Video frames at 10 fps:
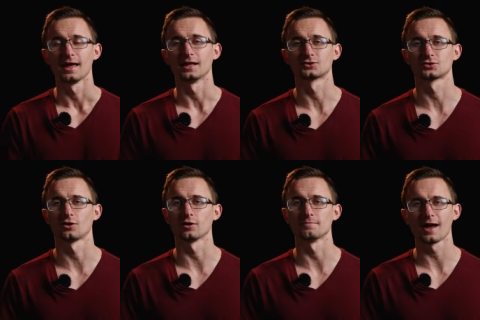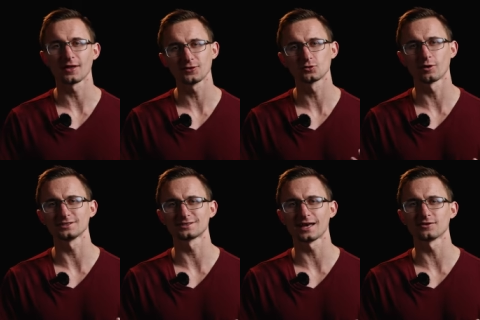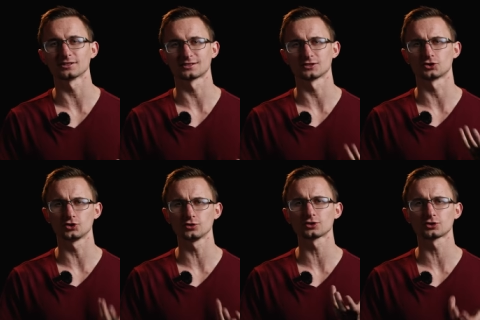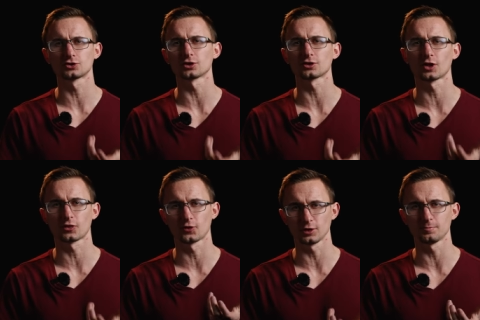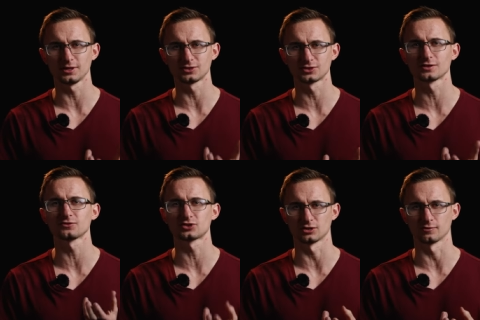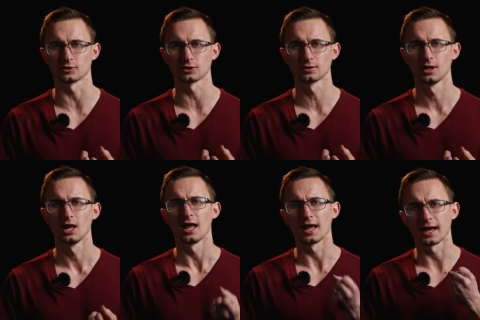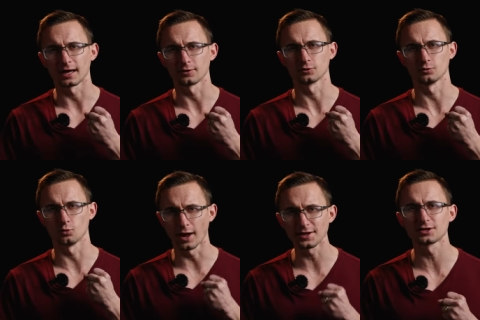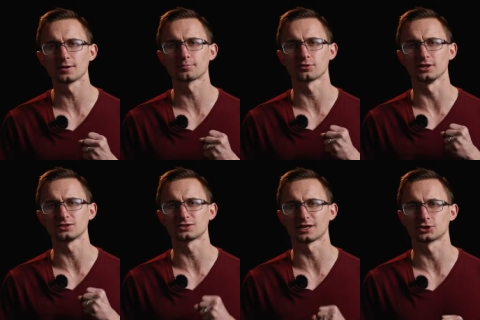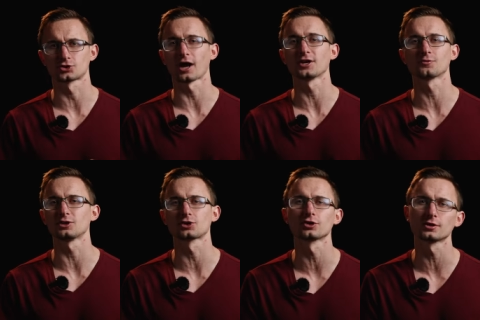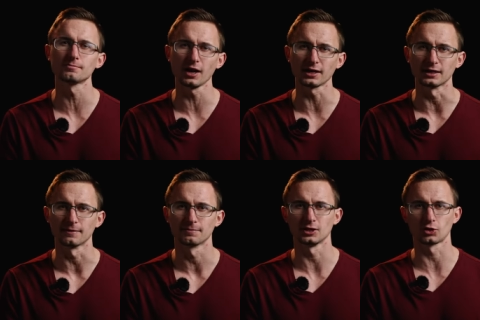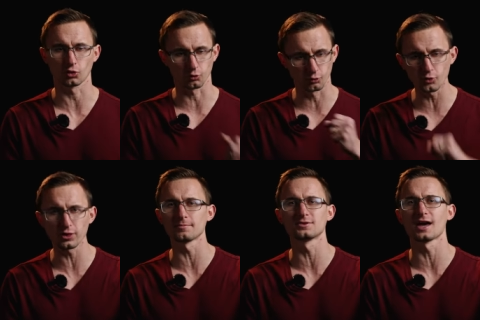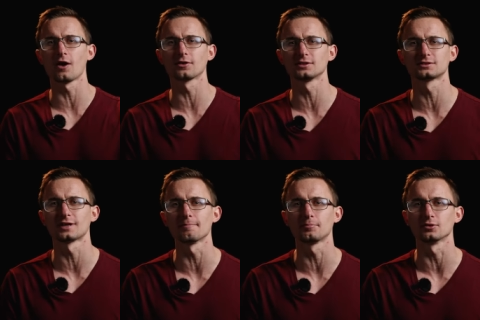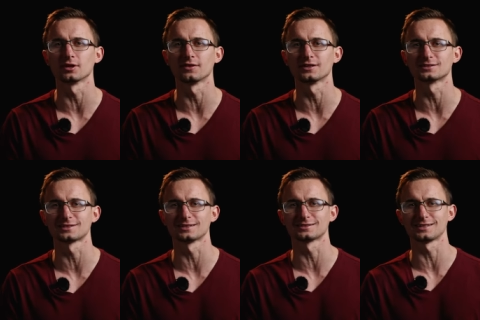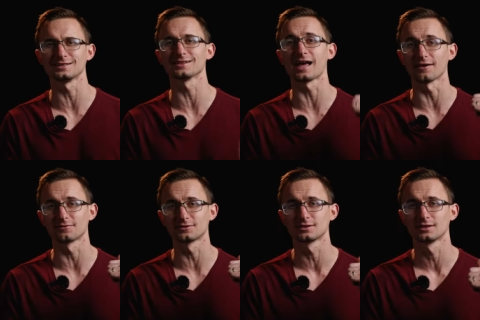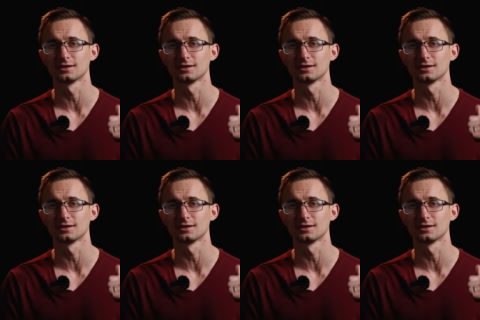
And so in Matthew 27, it says Judas took the 30 pieces of silver and went to the priests and tried to return the money. He threw them down in the temple, and then it says he left.